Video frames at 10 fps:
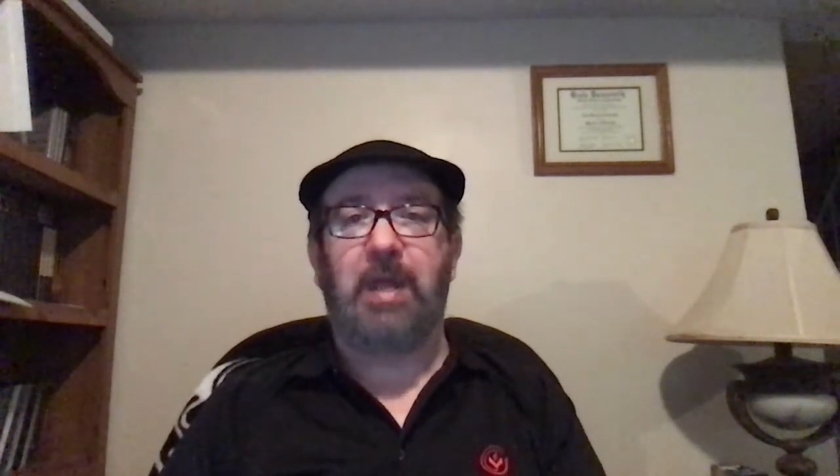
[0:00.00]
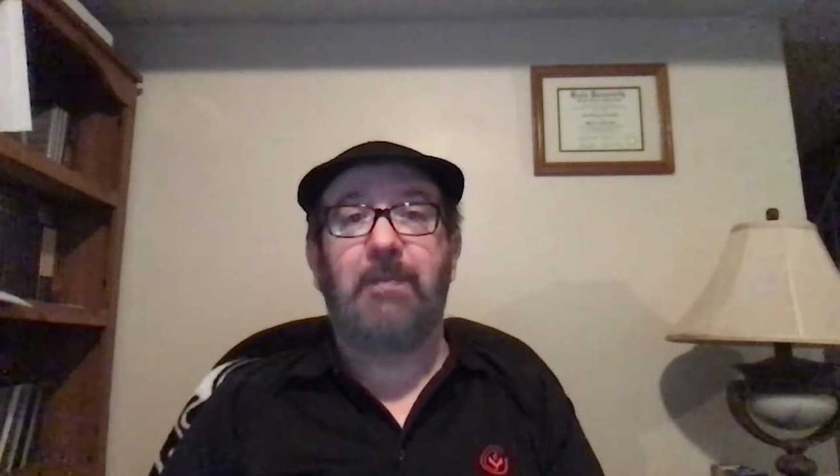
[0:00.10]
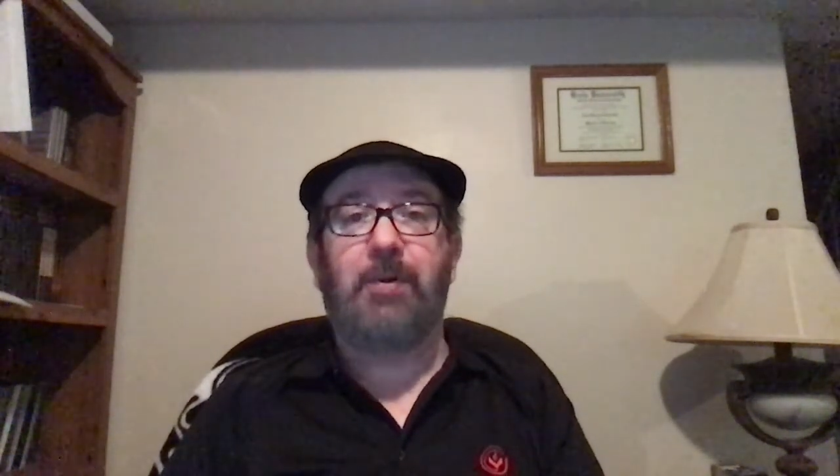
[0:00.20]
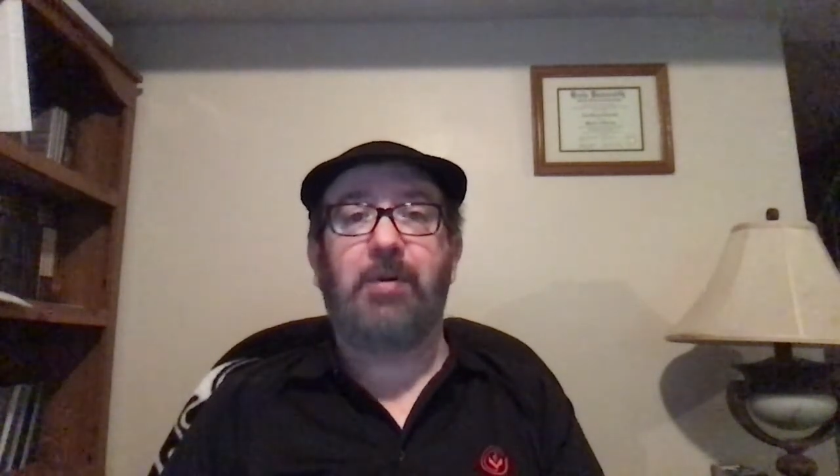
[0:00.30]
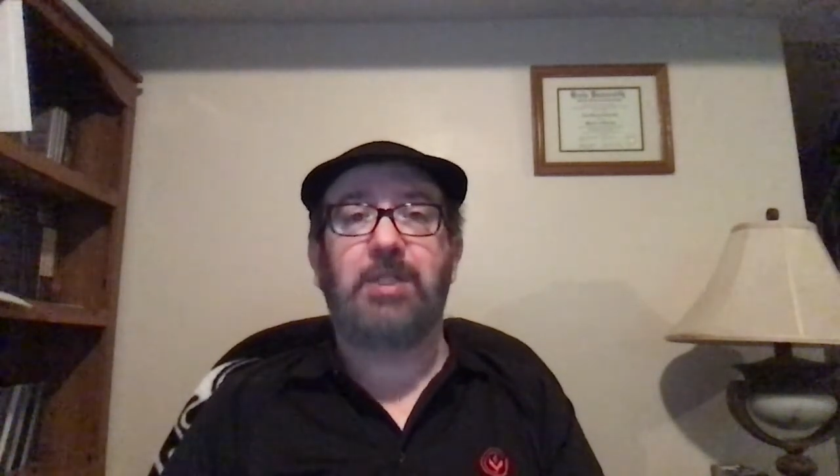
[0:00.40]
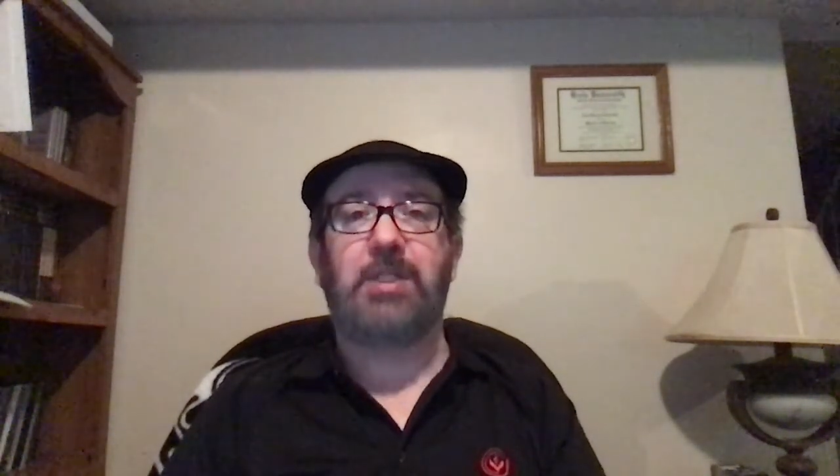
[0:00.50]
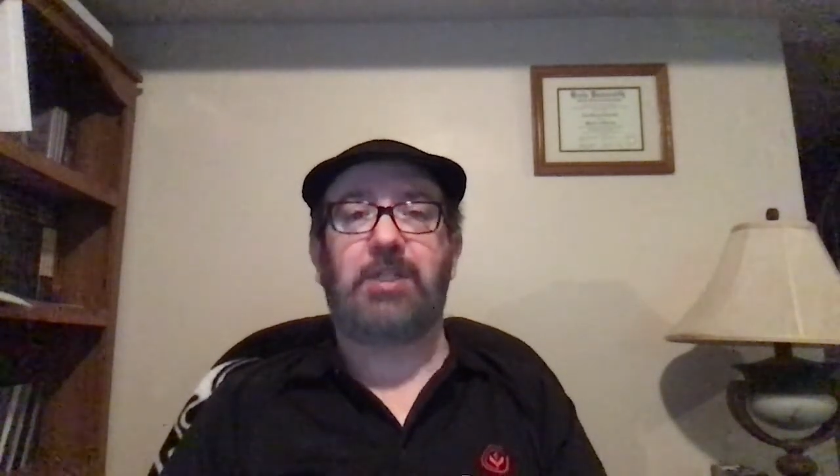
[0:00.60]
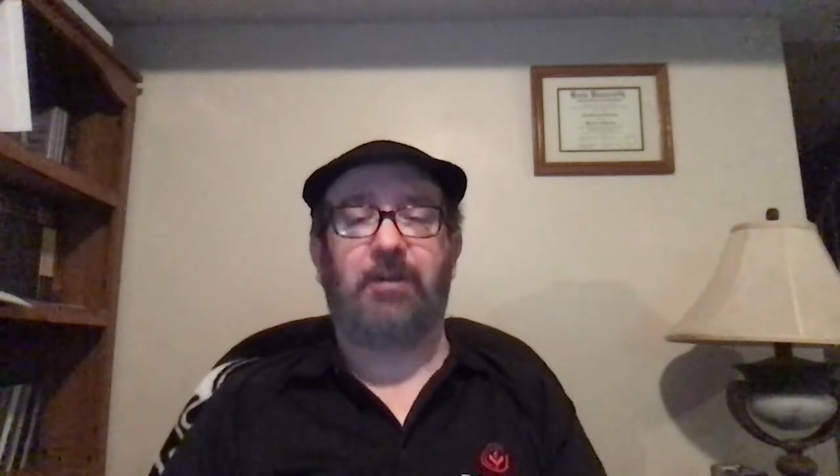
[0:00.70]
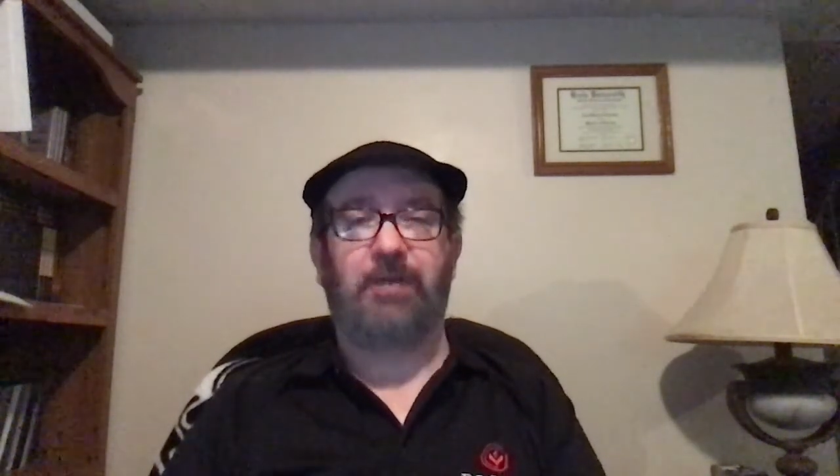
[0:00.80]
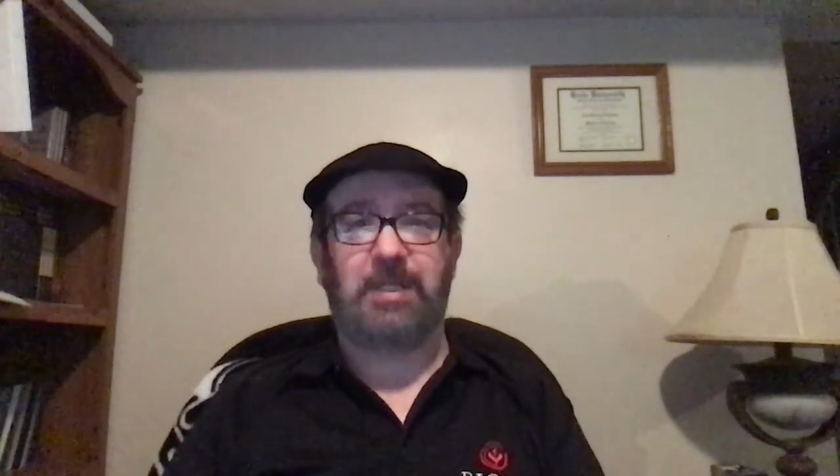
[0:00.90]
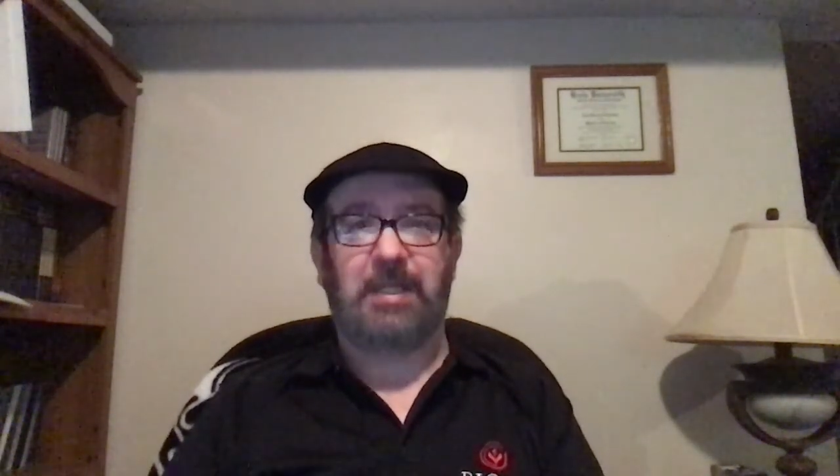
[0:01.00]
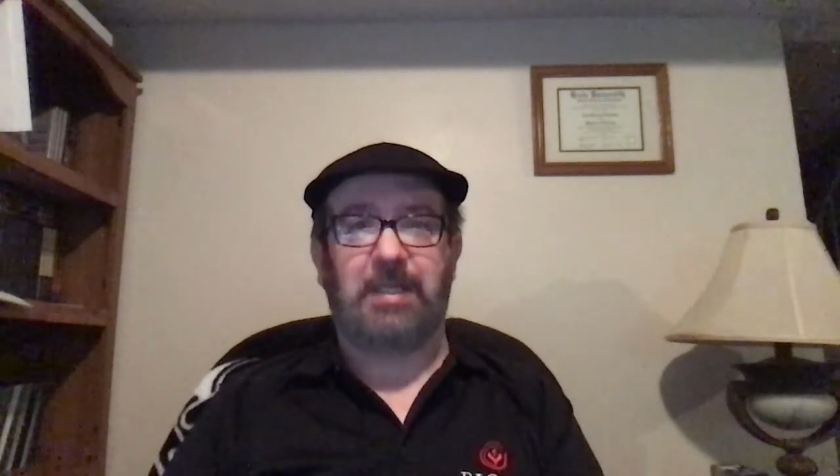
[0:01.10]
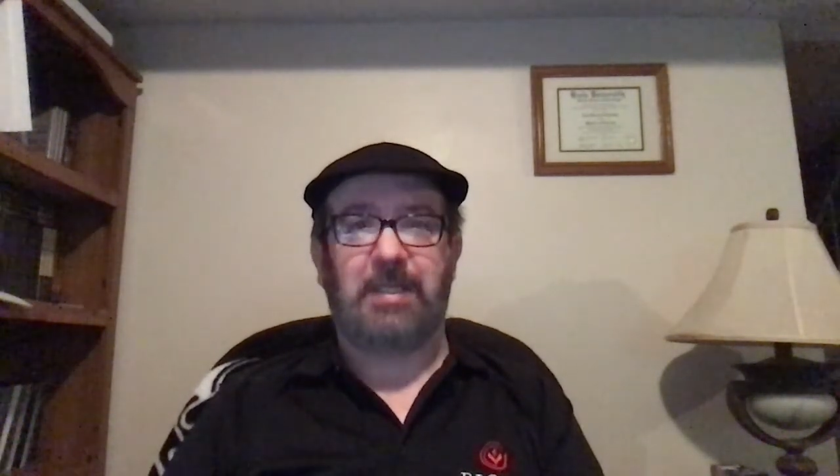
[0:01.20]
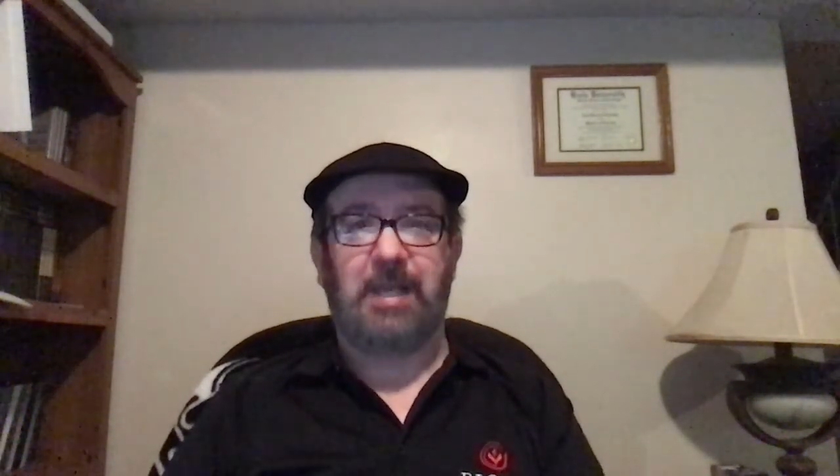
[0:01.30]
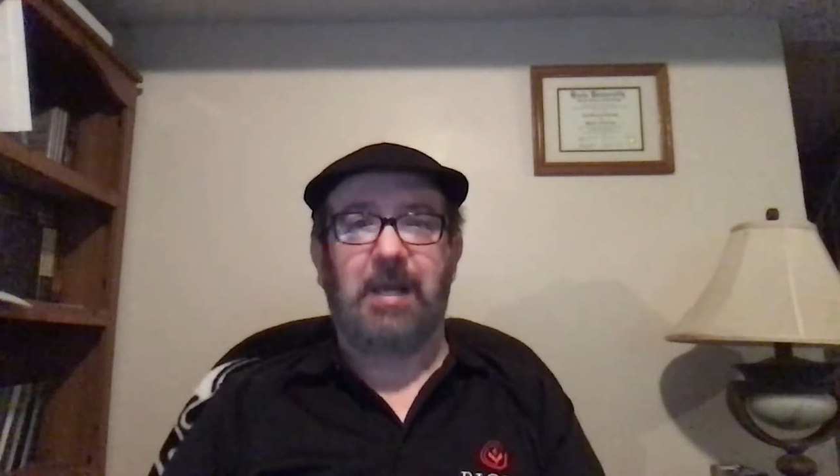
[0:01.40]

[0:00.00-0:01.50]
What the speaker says: in-person services